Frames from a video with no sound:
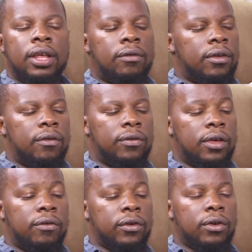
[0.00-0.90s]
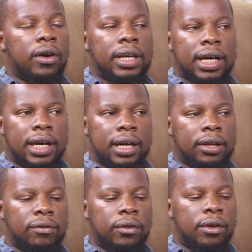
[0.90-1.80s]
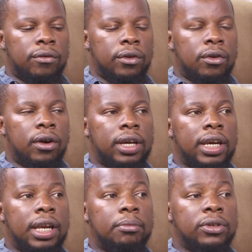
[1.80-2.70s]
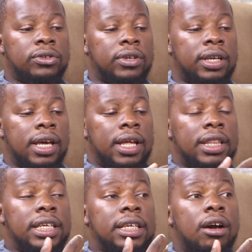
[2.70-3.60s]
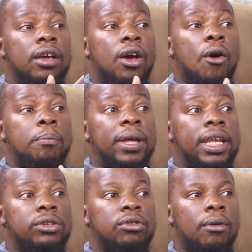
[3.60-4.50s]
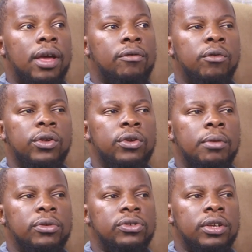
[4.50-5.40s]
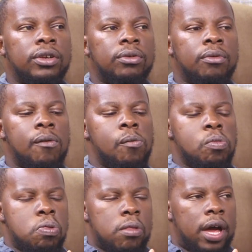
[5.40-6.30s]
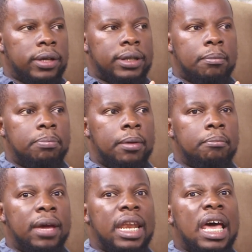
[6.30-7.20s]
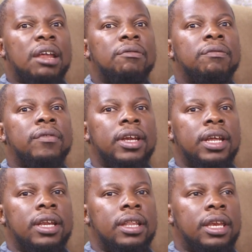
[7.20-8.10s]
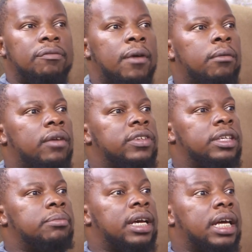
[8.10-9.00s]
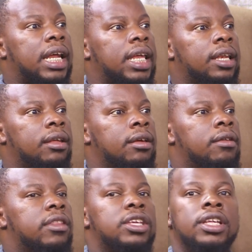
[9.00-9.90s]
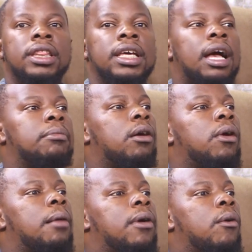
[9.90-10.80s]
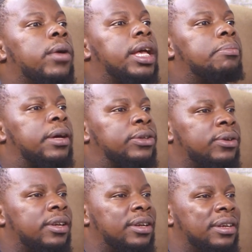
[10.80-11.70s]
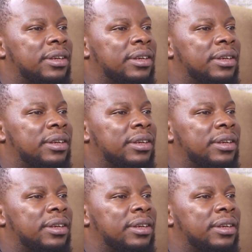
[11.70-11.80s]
If you don't demonstrate this openness to your wife, who will you demonstrate it to? Some men are afraid that if my wife sees me crying, then she'll think I'm a weak person.